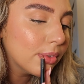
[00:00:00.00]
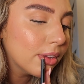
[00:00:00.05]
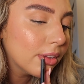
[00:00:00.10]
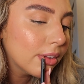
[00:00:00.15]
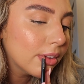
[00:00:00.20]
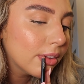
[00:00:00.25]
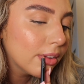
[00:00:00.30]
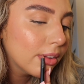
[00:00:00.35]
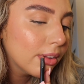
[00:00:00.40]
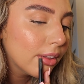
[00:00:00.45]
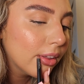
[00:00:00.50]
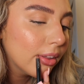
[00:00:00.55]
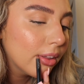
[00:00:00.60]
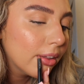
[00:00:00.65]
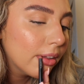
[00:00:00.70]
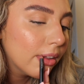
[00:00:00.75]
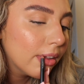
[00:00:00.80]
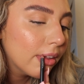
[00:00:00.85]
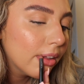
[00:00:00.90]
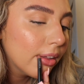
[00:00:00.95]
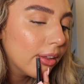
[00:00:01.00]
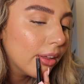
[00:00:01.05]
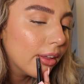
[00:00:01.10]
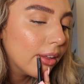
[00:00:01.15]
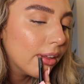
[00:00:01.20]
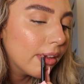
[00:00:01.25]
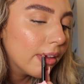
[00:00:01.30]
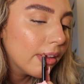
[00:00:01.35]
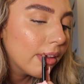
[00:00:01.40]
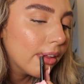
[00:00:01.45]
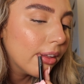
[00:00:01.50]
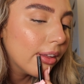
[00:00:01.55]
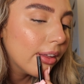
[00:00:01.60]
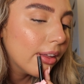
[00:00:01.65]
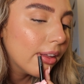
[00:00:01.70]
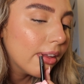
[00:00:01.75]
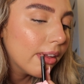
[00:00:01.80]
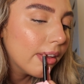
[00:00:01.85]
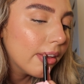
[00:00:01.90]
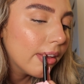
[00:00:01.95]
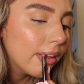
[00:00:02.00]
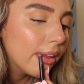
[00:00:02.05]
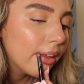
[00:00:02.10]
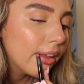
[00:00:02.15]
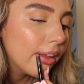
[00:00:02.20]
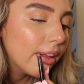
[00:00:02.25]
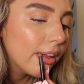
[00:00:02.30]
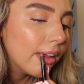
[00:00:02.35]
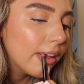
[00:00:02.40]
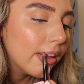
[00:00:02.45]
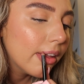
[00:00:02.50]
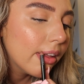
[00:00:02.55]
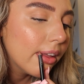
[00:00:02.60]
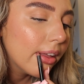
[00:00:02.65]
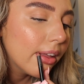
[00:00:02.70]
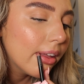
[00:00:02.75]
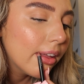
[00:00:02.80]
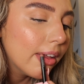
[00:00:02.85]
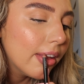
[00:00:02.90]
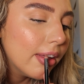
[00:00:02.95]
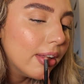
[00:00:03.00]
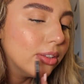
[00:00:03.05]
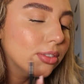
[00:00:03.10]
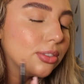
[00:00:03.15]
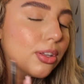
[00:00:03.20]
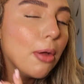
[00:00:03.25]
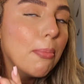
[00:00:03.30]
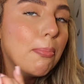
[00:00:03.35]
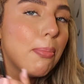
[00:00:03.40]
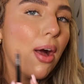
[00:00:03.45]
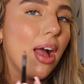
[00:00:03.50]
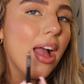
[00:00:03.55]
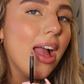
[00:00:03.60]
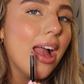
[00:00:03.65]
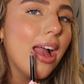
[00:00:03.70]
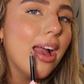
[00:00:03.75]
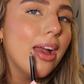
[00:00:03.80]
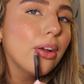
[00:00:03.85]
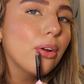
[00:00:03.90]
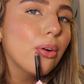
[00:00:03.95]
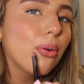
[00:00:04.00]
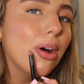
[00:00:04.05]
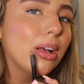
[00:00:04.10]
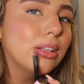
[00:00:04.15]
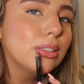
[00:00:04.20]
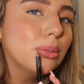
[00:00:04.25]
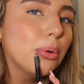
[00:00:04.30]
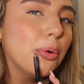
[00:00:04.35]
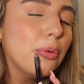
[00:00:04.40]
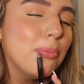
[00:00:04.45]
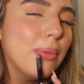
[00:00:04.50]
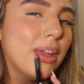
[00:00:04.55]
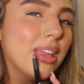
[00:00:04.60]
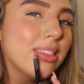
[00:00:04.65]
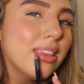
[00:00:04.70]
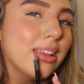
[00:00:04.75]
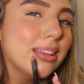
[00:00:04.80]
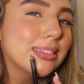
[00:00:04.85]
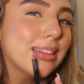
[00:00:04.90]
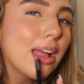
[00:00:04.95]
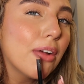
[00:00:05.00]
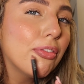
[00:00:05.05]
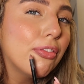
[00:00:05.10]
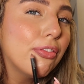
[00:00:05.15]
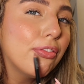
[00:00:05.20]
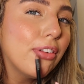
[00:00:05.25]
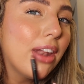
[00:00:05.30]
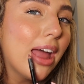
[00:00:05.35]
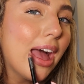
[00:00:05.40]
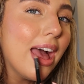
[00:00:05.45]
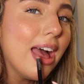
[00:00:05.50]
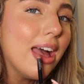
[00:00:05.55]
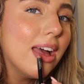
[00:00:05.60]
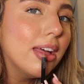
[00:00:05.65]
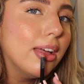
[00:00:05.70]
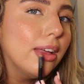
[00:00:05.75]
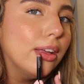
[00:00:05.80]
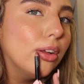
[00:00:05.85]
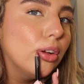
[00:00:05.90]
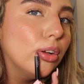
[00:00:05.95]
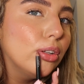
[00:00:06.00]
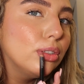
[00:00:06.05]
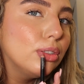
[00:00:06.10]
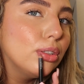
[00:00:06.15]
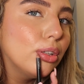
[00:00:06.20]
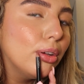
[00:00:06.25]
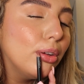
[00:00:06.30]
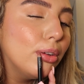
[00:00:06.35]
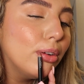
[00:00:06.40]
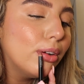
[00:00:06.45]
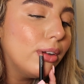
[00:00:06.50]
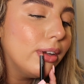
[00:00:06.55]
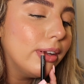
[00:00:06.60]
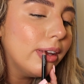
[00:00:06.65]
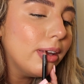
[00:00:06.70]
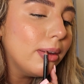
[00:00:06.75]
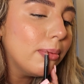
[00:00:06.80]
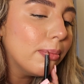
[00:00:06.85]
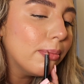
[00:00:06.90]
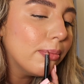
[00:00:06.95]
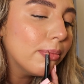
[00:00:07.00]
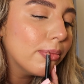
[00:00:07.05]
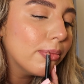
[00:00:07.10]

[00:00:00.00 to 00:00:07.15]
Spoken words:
natural line. I'm going to do the same on this side. So by angle, I sort of mean that it's like flat to your lip.